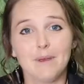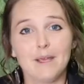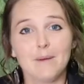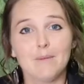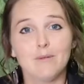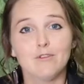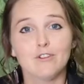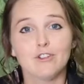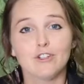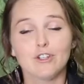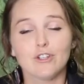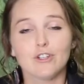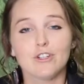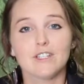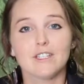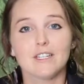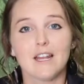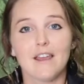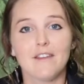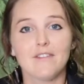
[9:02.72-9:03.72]
people do
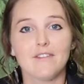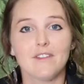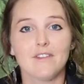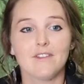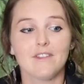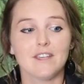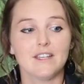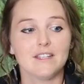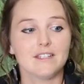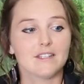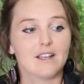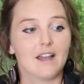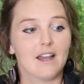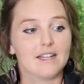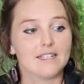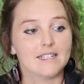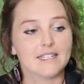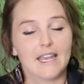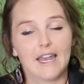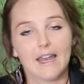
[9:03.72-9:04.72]
state that these
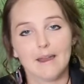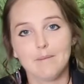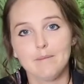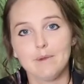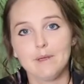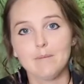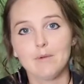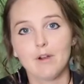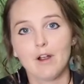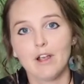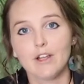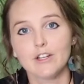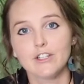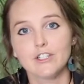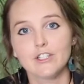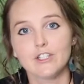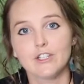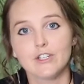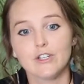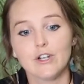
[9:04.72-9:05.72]
guys can be prone
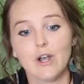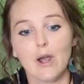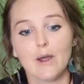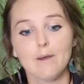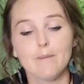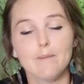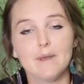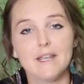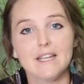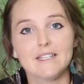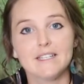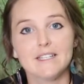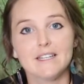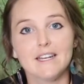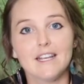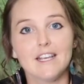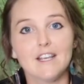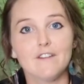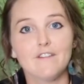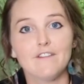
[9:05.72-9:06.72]
to
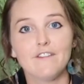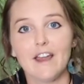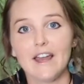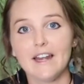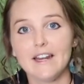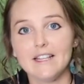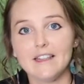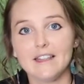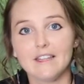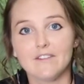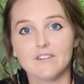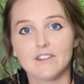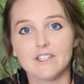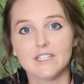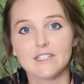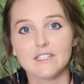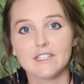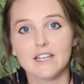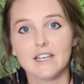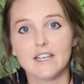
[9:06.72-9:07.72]
obesity, fatty liver
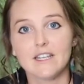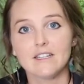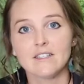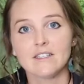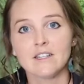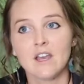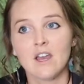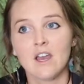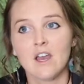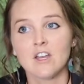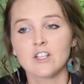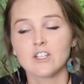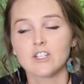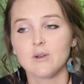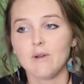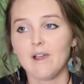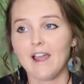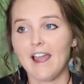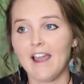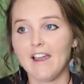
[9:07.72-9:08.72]
disease.
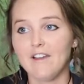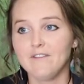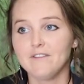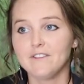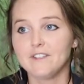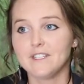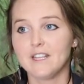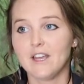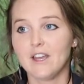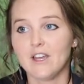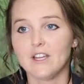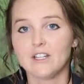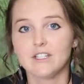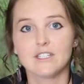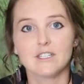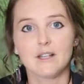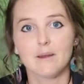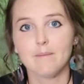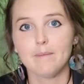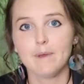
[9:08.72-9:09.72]
So I have heard
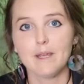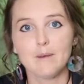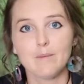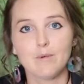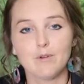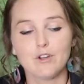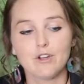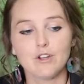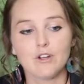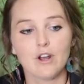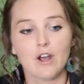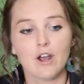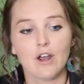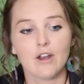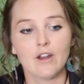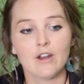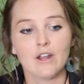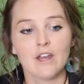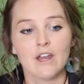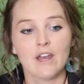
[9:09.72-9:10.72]
some people, you
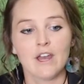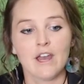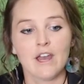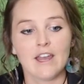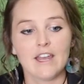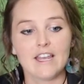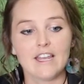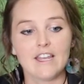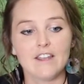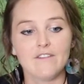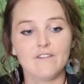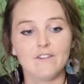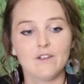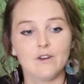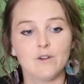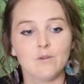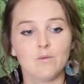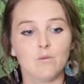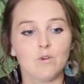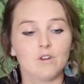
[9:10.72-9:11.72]
know,
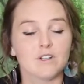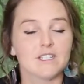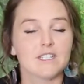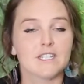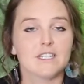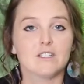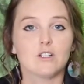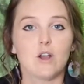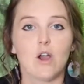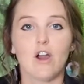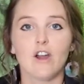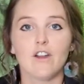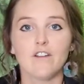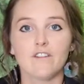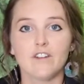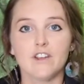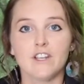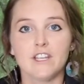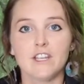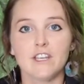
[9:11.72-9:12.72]
even once it's
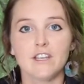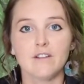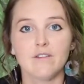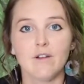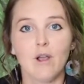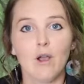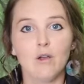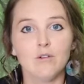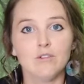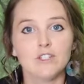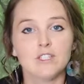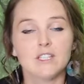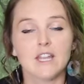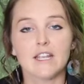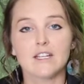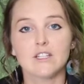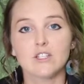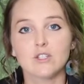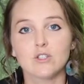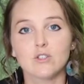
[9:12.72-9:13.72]
over a year old,
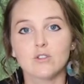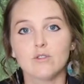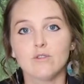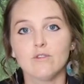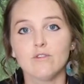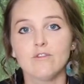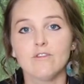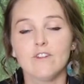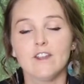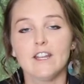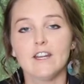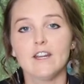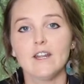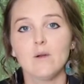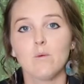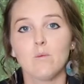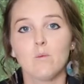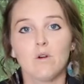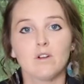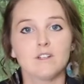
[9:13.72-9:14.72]
they still feed
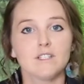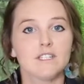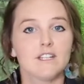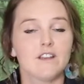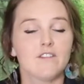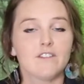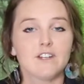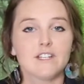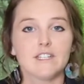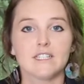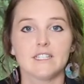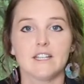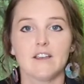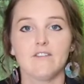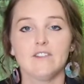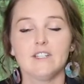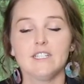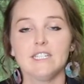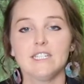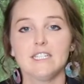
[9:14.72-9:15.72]
it once every
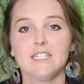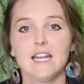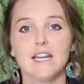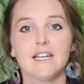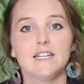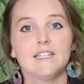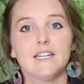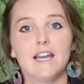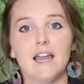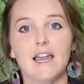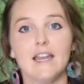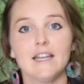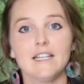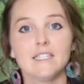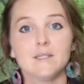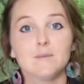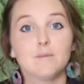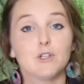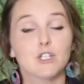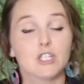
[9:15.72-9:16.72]
7 to 10
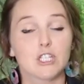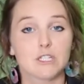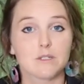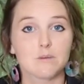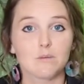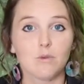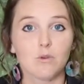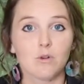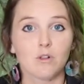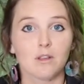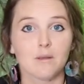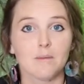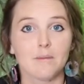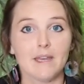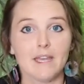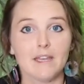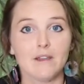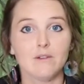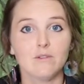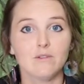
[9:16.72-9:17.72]
days, but smaller
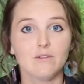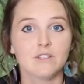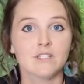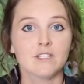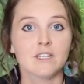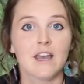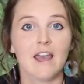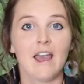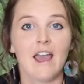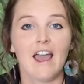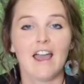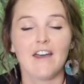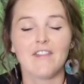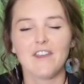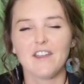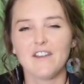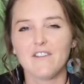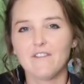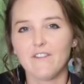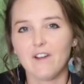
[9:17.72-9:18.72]
meals, and
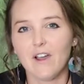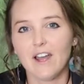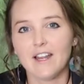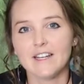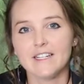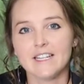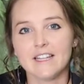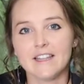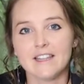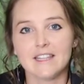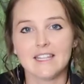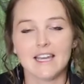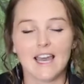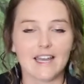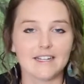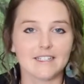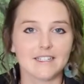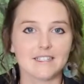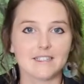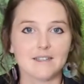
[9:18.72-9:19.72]
they find
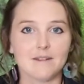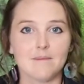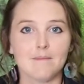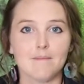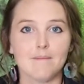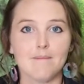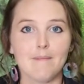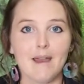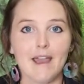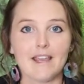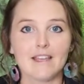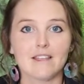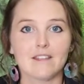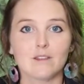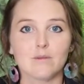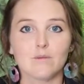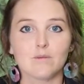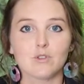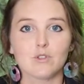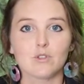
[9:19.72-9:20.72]
that doesn't make
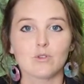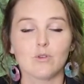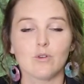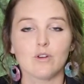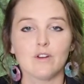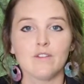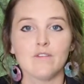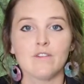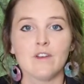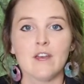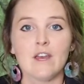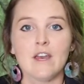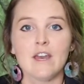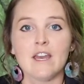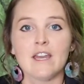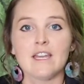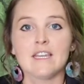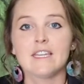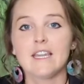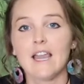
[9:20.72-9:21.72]
them sort of
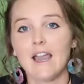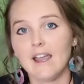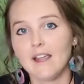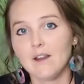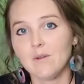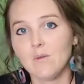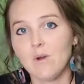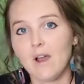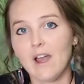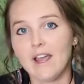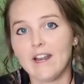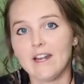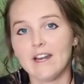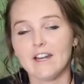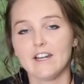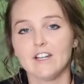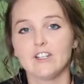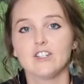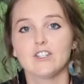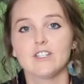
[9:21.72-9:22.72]
gain weight,
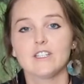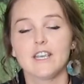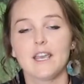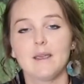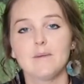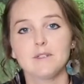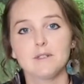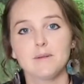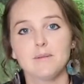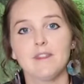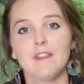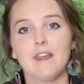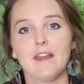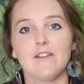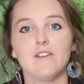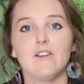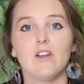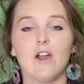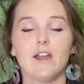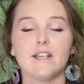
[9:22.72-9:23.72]
and it just keeps them at
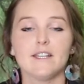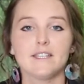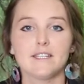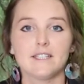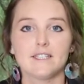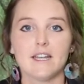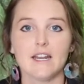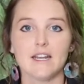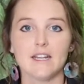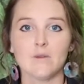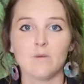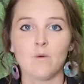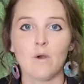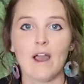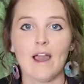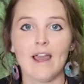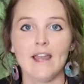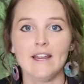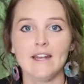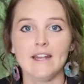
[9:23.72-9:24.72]
that nice steady
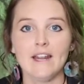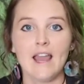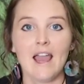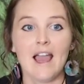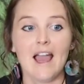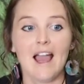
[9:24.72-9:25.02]
weight.